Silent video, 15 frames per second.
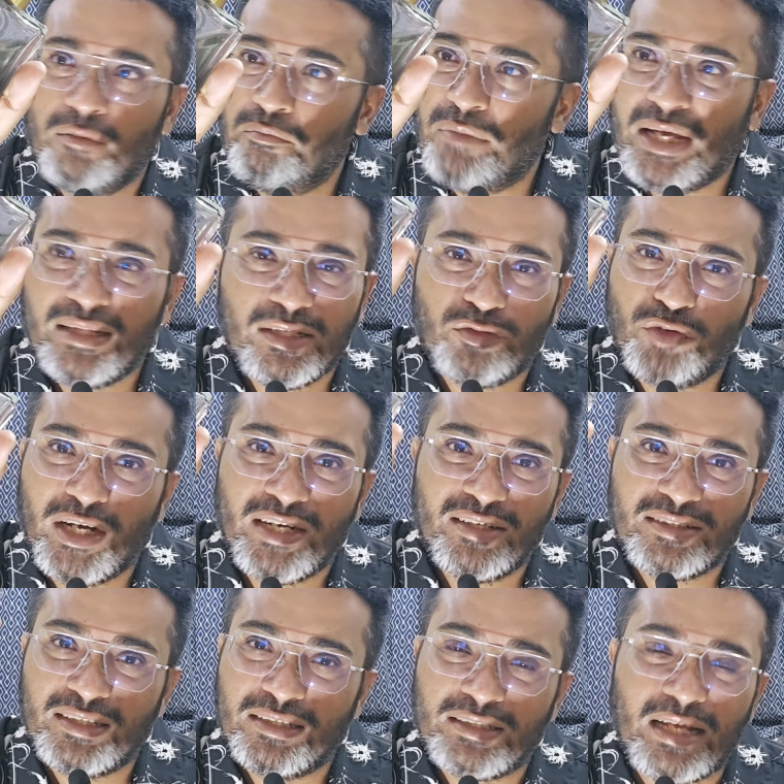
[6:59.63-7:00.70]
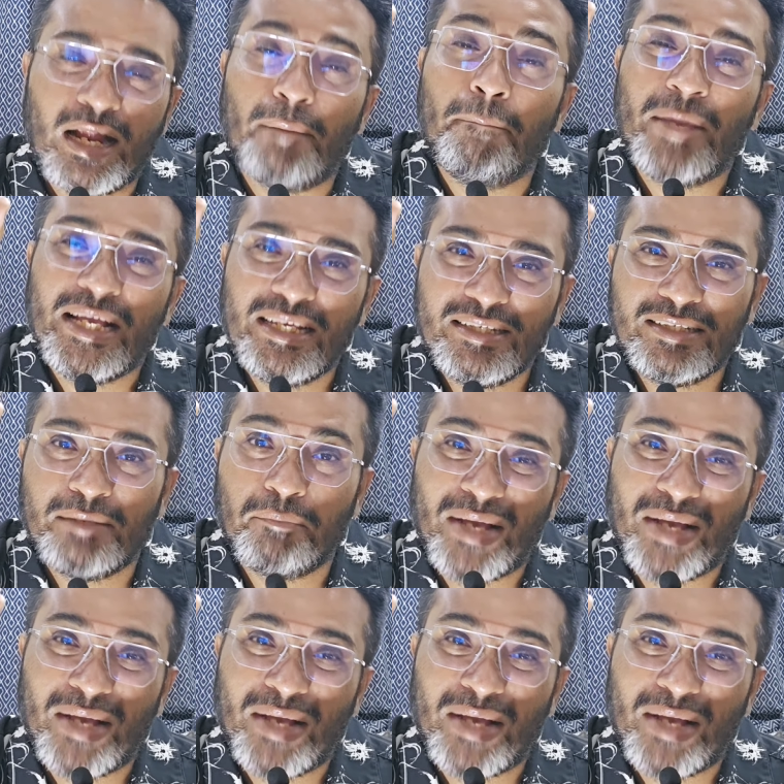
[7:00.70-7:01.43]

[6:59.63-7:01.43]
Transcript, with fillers: Man, this fragrance is amazing